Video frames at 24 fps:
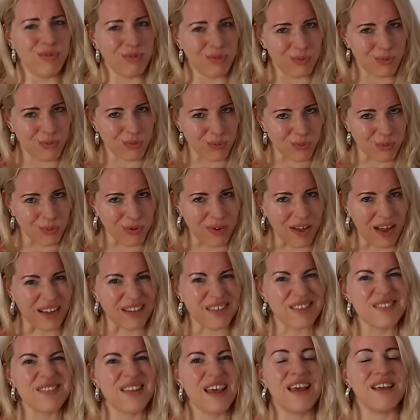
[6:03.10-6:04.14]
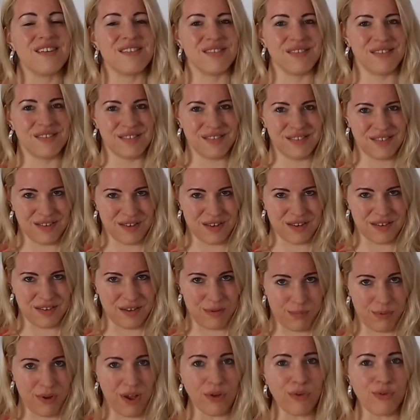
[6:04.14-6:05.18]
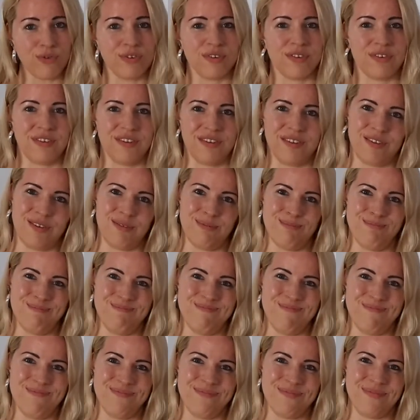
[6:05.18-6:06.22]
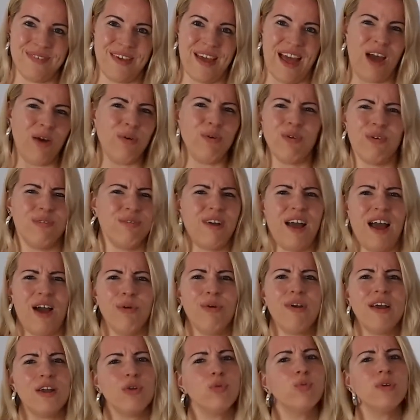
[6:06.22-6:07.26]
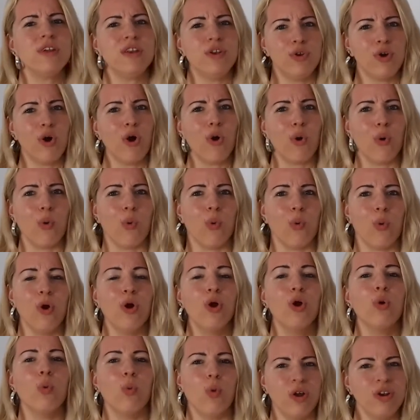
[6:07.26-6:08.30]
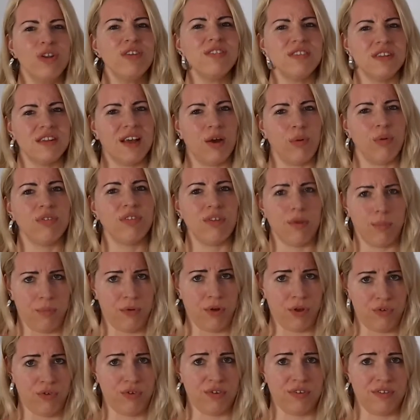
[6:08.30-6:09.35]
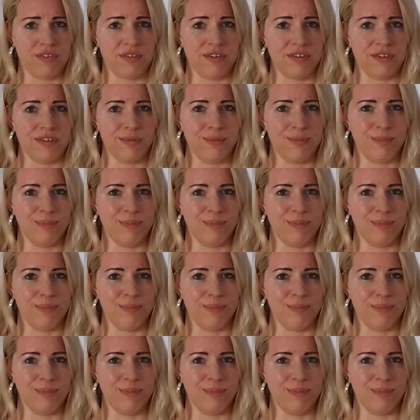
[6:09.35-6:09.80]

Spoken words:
to access the subconsciousness? How can we know what is in our subconsciousness?